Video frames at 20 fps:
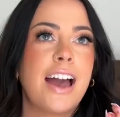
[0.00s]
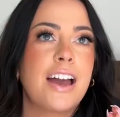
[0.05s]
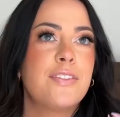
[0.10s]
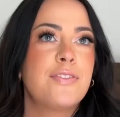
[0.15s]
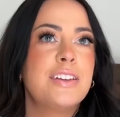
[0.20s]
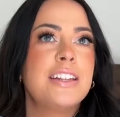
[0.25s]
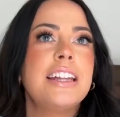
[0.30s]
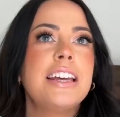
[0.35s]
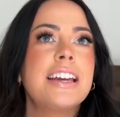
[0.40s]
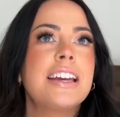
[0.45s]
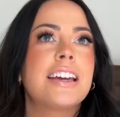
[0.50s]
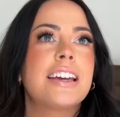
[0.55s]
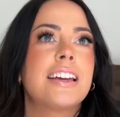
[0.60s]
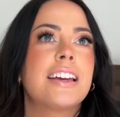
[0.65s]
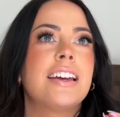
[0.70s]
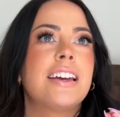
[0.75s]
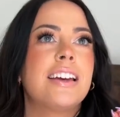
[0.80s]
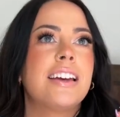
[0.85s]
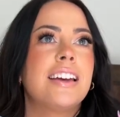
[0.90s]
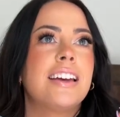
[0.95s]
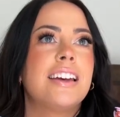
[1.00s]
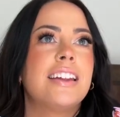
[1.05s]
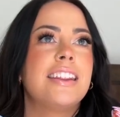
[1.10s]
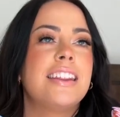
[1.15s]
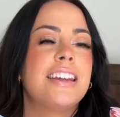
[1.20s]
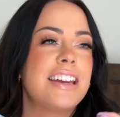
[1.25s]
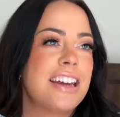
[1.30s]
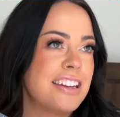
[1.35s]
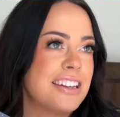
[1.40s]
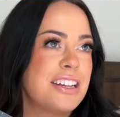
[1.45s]
I feel like
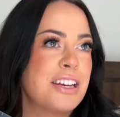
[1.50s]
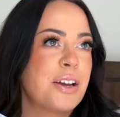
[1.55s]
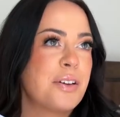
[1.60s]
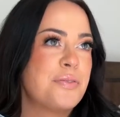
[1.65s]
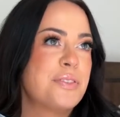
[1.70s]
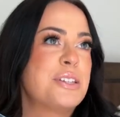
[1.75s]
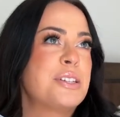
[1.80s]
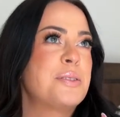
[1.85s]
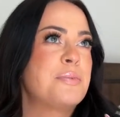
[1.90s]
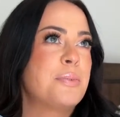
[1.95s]
the ending of this